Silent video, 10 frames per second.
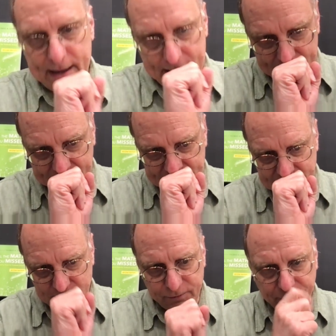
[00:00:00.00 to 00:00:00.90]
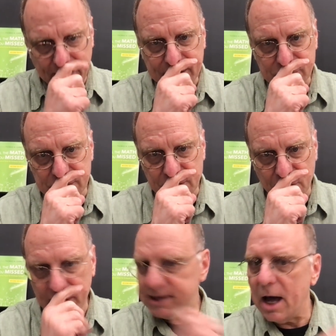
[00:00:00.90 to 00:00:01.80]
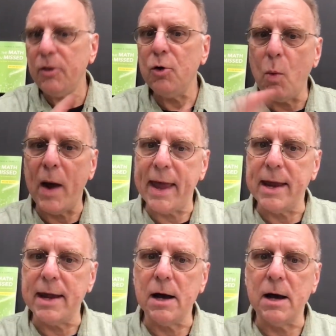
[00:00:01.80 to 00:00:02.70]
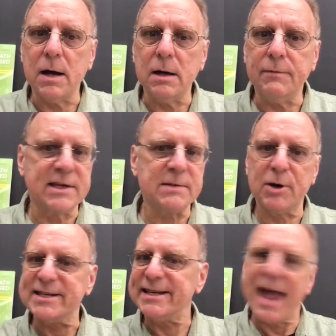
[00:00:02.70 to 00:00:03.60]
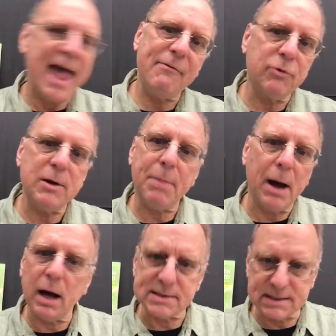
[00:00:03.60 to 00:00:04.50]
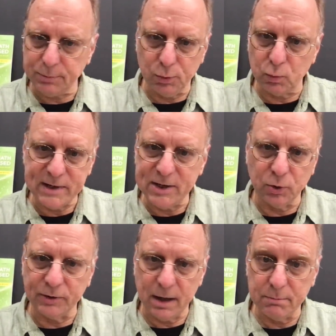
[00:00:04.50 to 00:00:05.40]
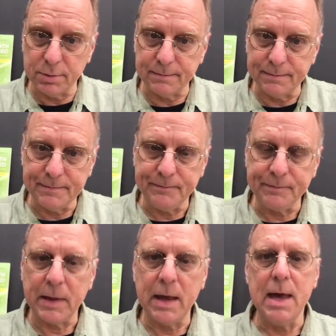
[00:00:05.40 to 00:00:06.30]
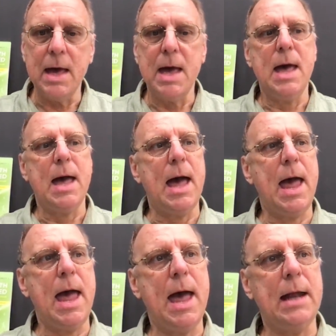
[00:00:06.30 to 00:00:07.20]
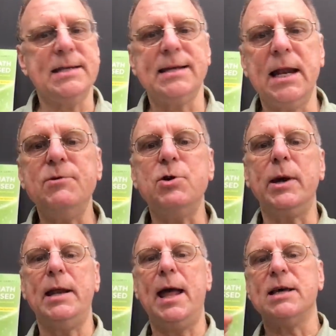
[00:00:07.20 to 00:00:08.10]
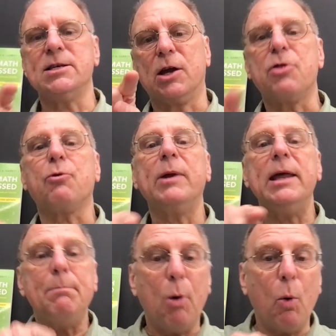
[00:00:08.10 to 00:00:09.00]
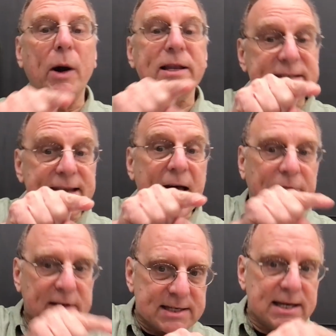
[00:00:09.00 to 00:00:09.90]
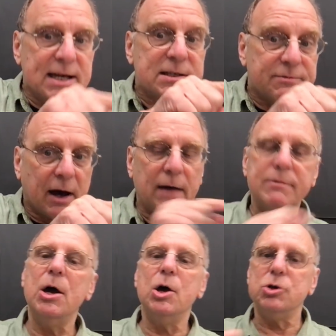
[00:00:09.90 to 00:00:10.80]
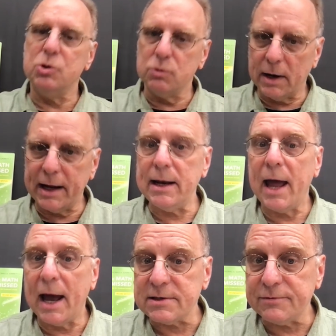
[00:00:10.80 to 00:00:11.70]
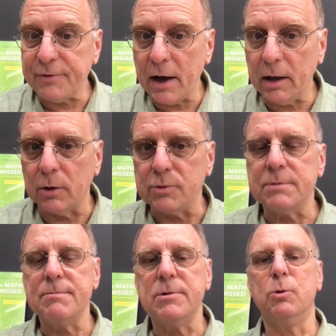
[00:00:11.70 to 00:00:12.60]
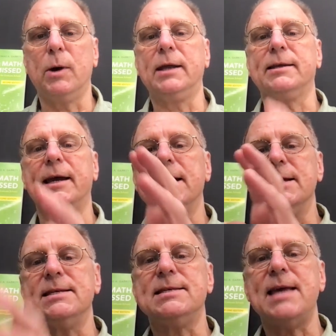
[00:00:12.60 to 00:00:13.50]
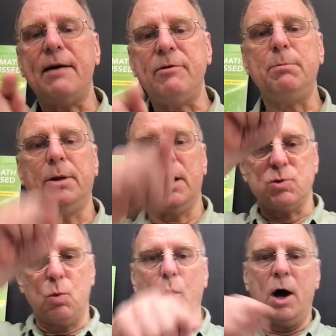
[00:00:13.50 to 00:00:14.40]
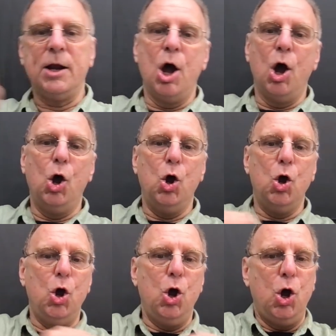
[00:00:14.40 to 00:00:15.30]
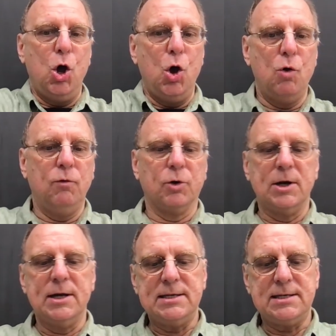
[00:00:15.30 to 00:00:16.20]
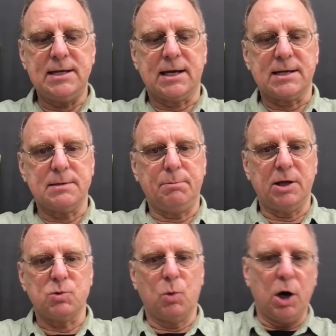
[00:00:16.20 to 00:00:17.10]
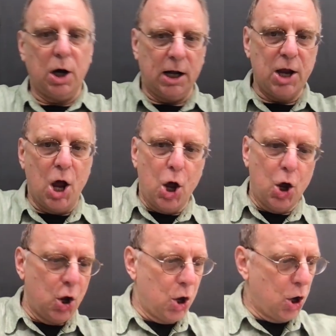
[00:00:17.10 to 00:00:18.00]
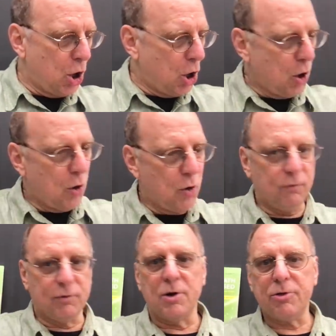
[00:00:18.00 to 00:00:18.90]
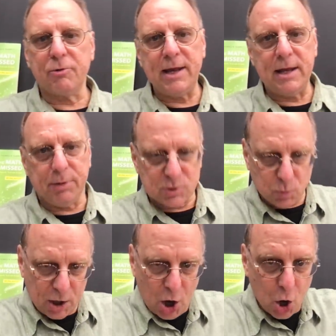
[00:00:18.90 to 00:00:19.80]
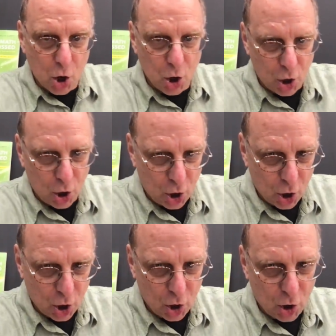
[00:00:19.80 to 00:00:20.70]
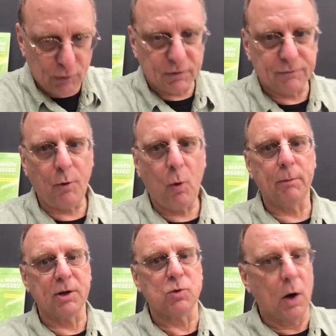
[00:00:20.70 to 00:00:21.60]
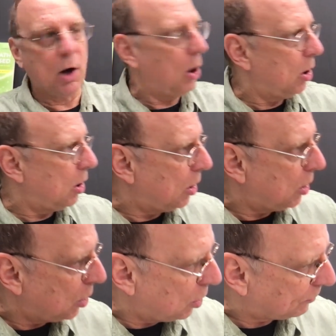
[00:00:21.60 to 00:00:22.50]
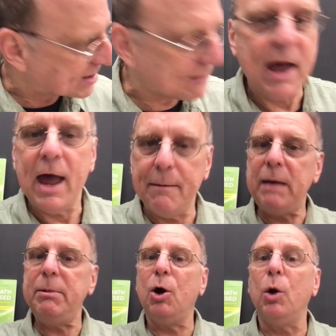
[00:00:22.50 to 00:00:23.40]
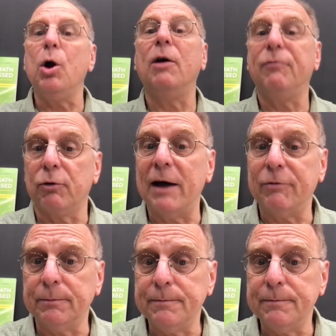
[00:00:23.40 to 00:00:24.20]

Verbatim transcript: Now, continued fractions are another way of expressing every possible real number. And instead of doing it as like 3.765, you write it as follows. You write it as like 7 plus 1 over 6 plus 1 over 3 plus 1 over 4 plus 1 over 7. And maybe going on forever.